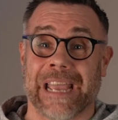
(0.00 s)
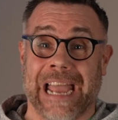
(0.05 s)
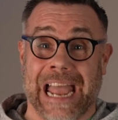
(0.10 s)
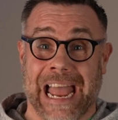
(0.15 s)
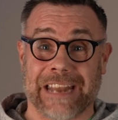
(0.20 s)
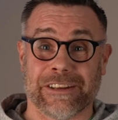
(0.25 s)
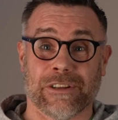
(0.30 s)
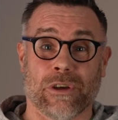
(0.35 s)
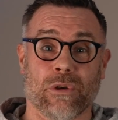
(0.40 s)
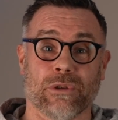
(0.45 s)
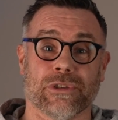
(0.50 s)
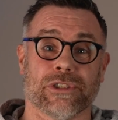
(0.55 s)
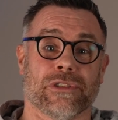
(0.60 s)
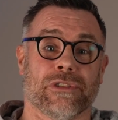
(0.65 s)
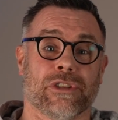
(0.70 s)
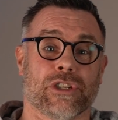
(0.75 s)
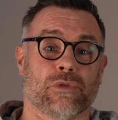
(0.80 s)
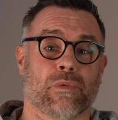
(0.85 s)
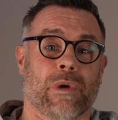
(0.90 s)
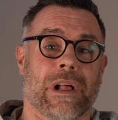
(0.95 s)
and also
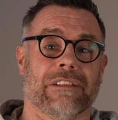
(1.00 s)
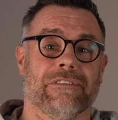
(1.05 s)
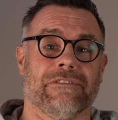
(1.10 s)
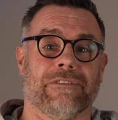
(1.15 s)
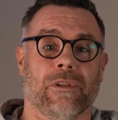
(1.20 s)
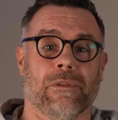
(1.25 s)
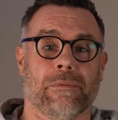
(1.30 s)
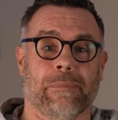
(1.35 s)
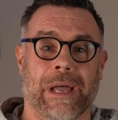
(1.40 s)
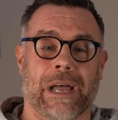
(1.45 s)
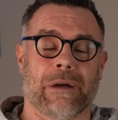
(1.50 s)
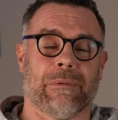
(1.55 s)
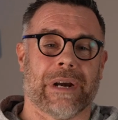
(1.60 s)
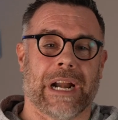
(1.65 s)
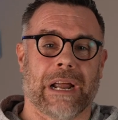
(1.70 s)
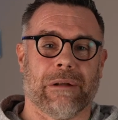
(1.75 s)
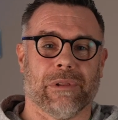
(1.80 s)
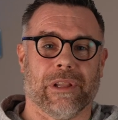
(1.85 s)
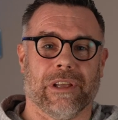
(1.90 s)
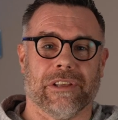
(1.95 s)
the 12-volt power
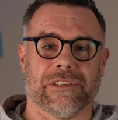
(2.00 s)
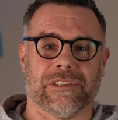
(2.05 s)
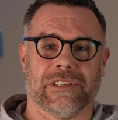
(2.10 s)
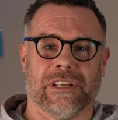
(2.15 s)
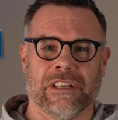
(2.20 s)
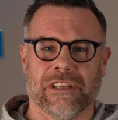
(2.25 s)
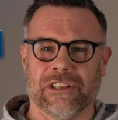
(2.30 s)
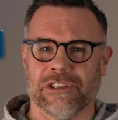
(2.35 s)
outlets.